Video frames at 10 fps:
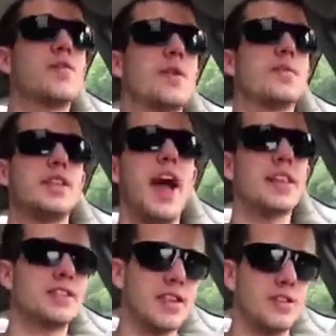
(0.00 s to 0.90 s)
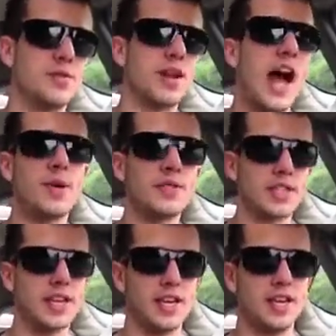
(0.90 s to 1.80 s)
remember that Sears when I was a
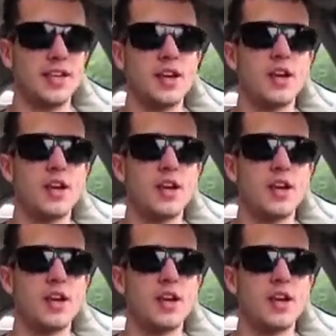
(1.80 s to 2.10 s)
kid,